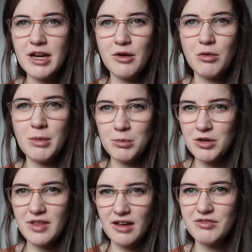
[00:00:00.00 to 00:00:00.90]
and I
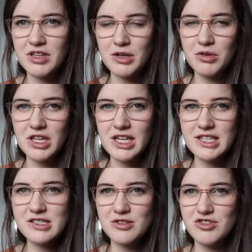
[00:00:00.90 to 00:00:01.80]
remember that feeling really nice too,